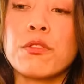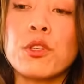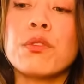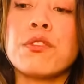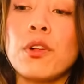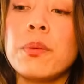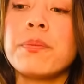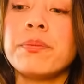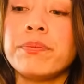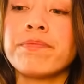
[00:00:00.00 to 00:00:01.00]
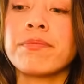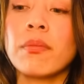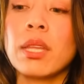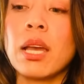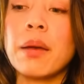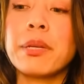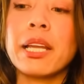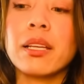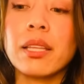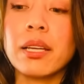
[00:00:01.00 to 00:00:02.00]
fruitful. I'm
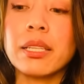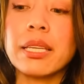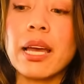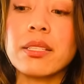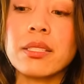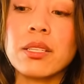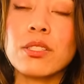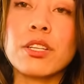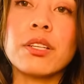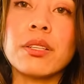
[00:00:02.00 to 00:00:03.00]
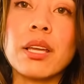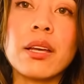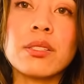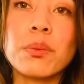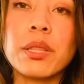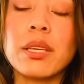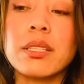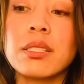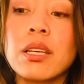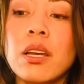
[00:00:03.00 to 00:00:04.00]
getting like a yes, a certain yes with
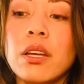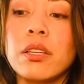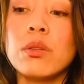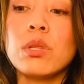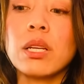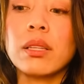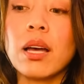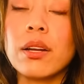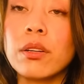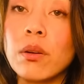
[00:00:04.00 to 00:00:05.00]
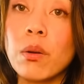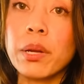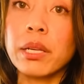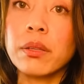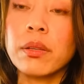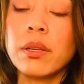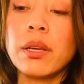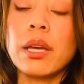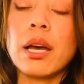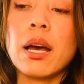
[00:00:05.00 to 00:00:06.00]
this. You did a lot of growing.
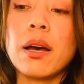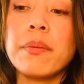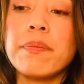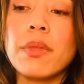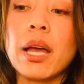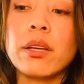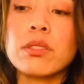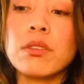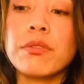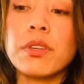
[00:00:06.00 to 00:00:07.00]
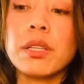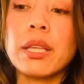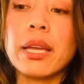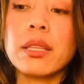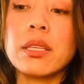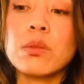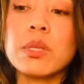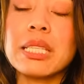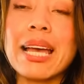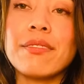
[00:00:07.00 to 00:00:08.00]
I also feel like this
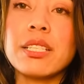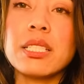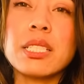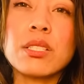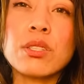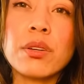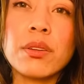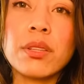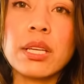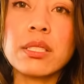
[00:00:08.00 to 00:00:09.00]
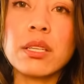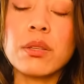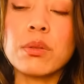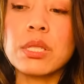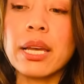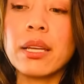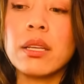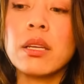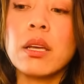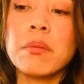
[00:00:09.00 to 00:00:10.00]
was evident in certain things that you
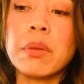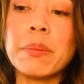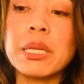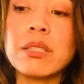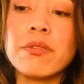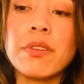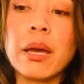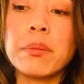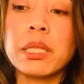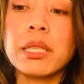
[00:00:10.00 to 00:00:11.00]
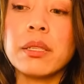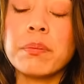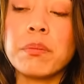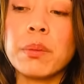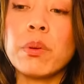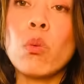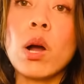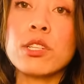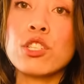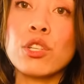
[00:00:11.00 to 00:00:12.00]
said, maybe to family. People
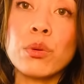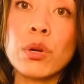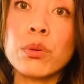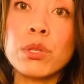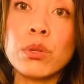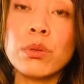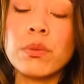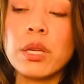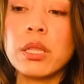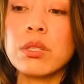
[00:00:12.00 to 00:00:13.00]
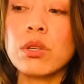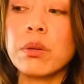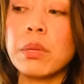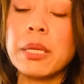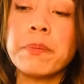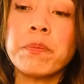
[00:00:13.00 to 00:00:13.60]
watched you grow too in this hermit.